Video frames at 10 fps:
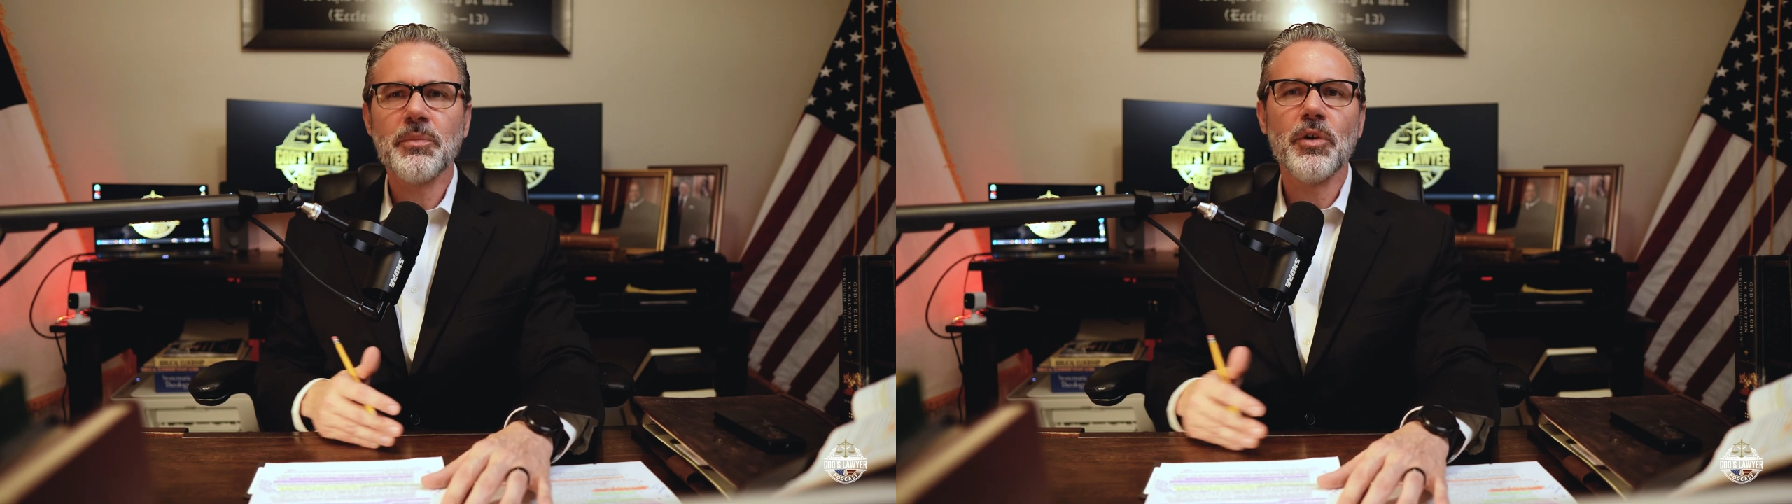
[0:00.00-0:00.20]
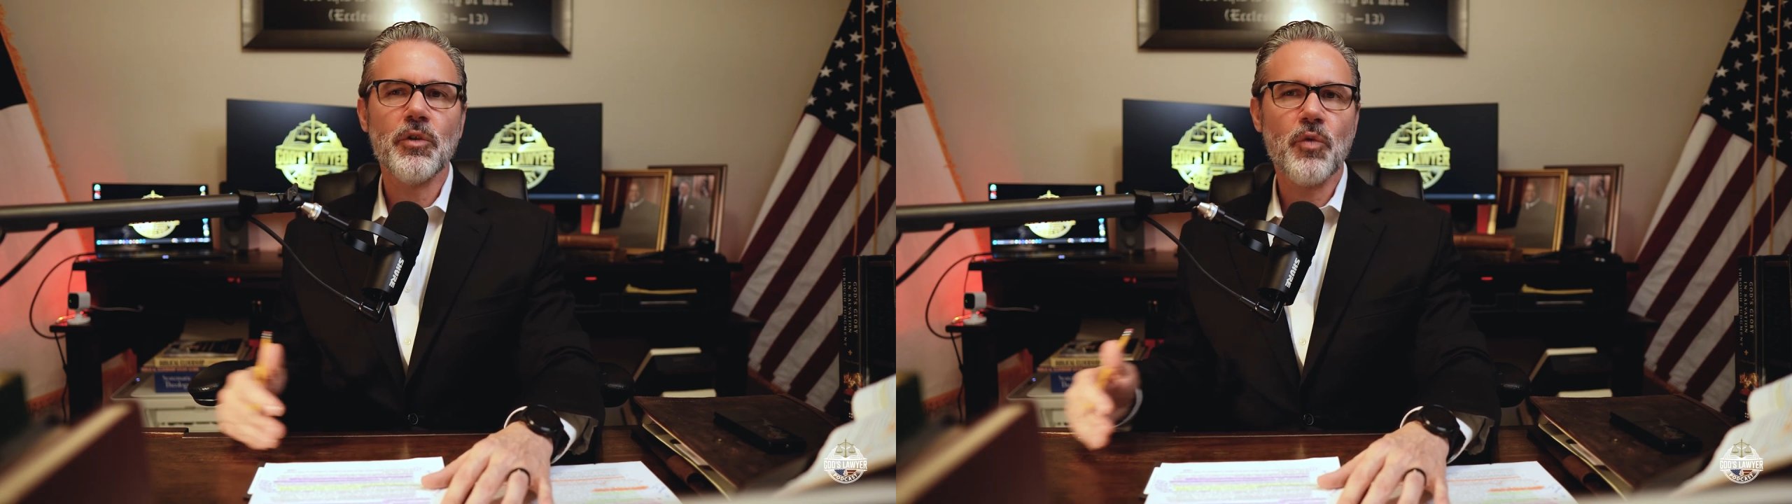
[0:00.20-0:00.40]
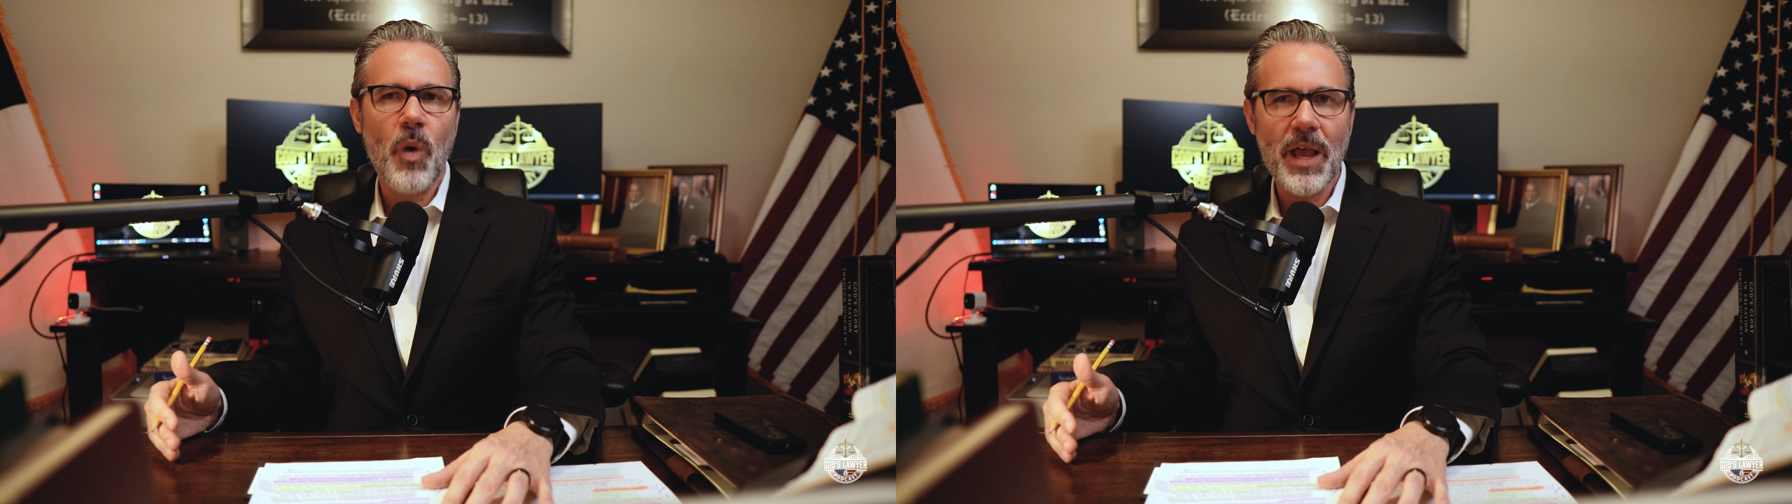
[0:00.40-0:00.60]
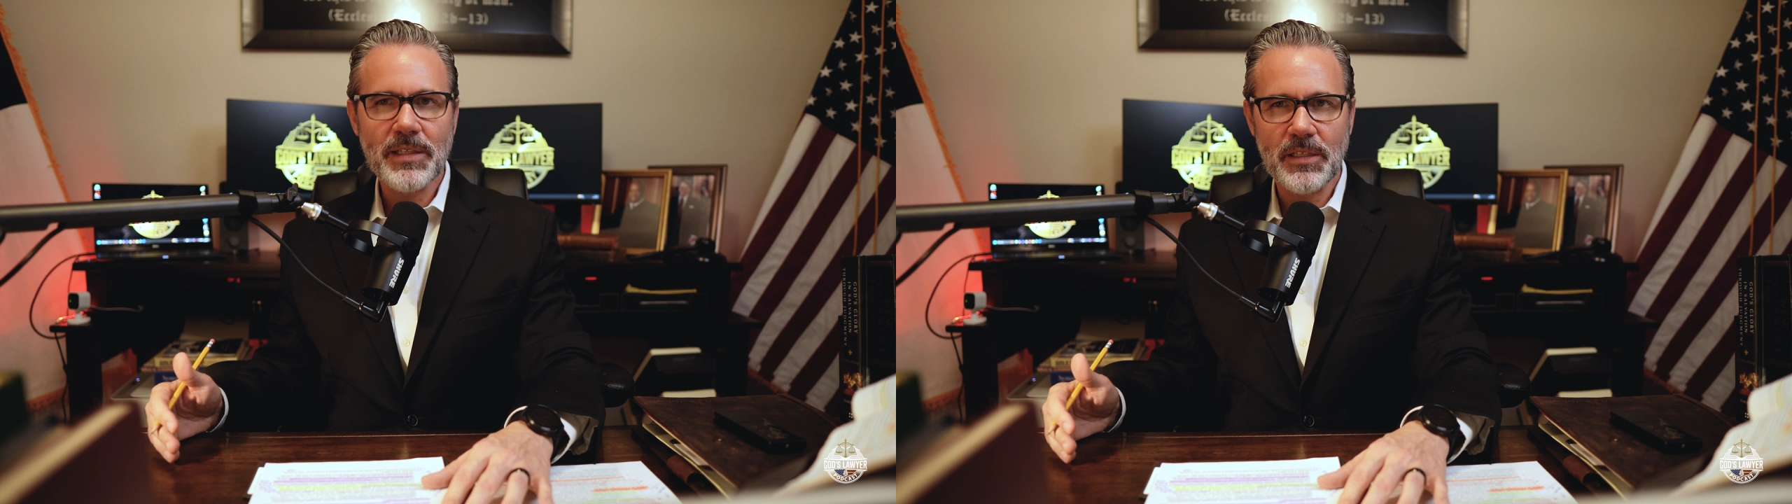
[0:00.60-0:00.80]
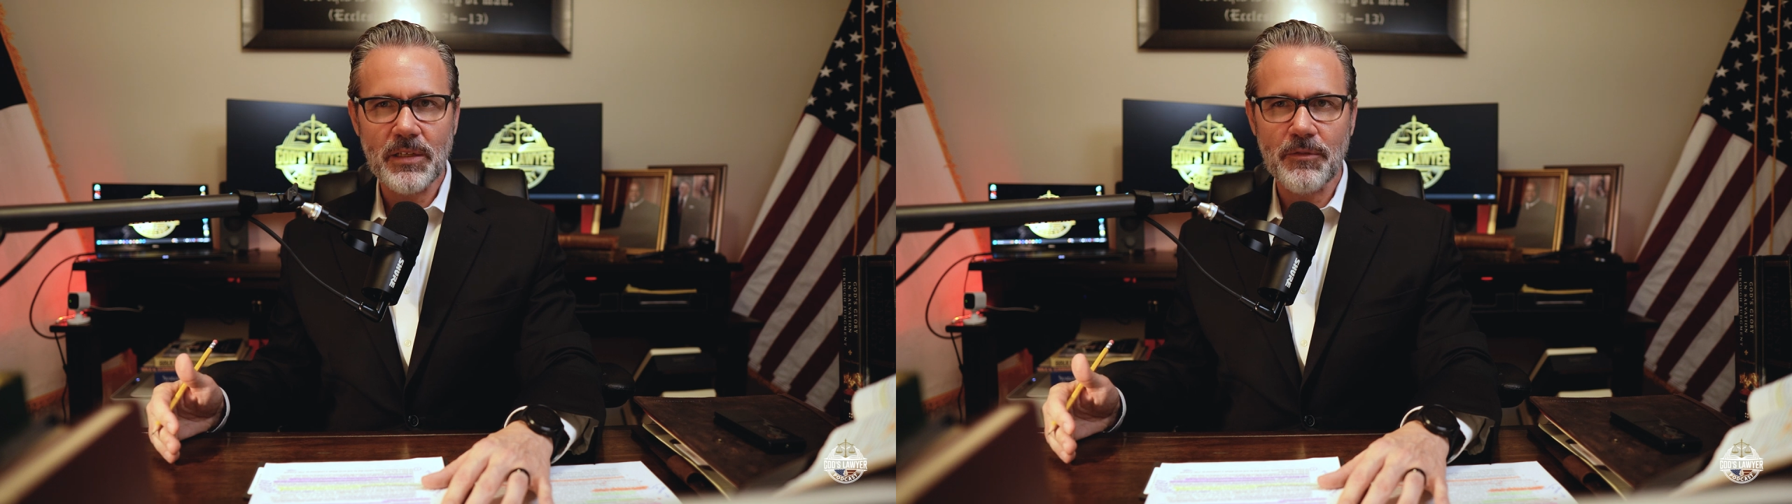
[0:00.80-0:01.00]

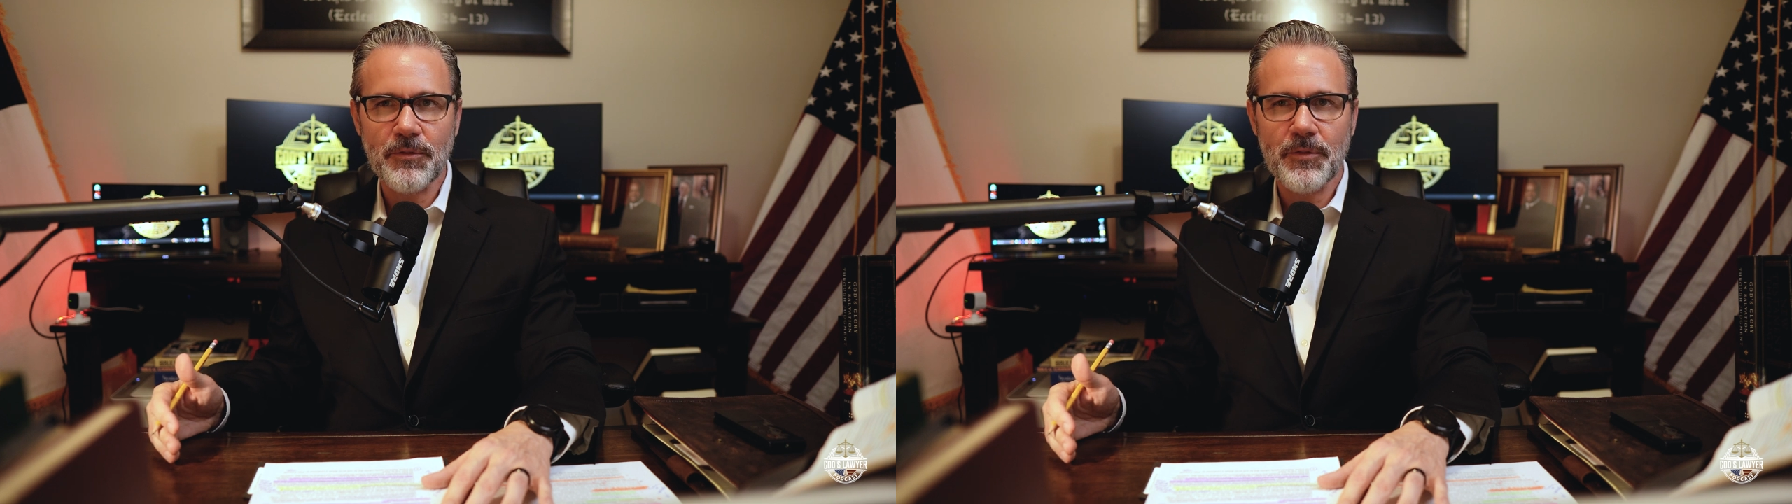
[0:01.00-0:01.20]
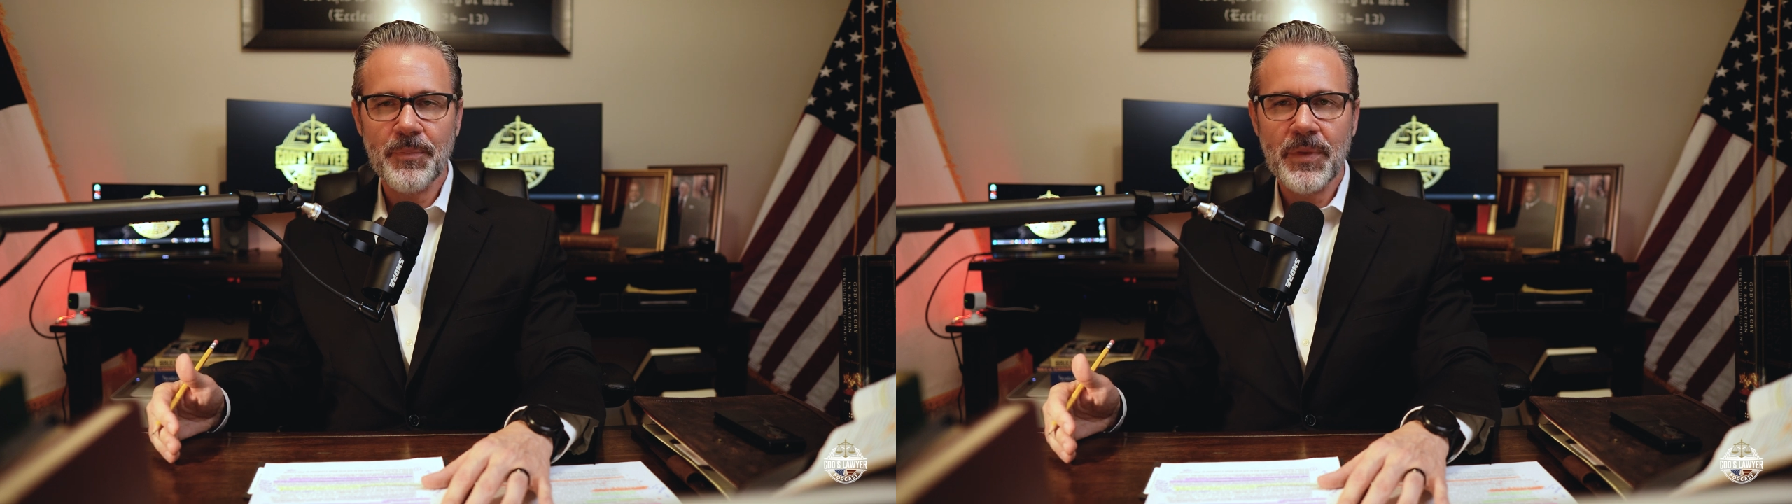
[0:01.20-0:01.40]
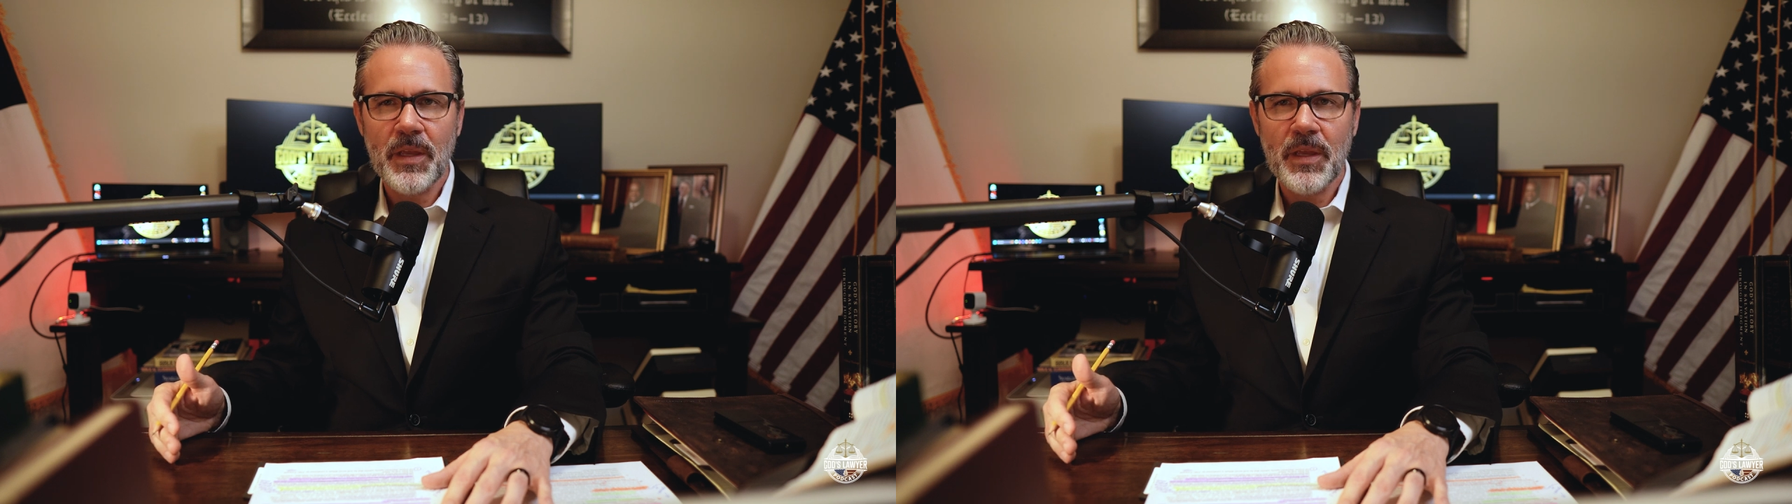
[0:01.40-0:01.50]
progressive